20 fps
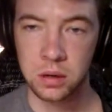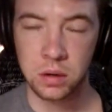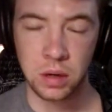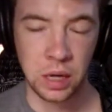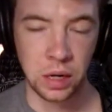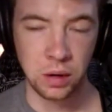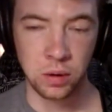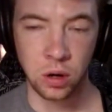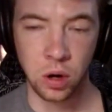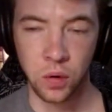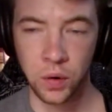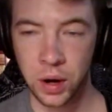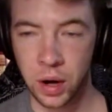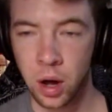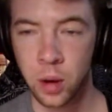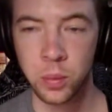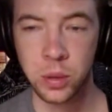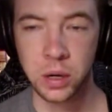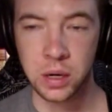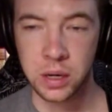and going
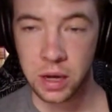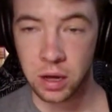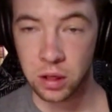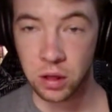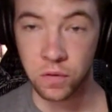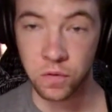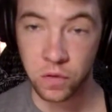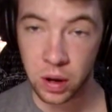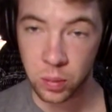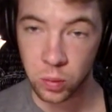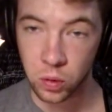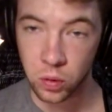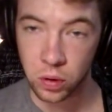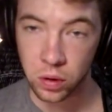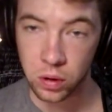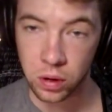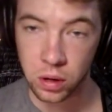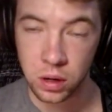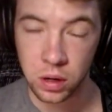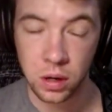up and down the
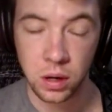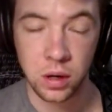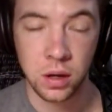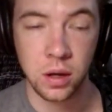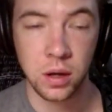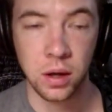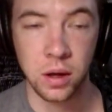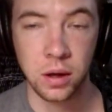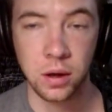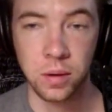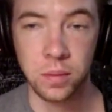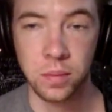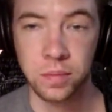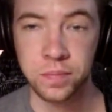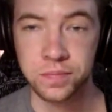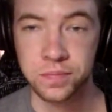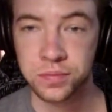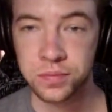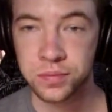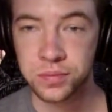fretboard, um,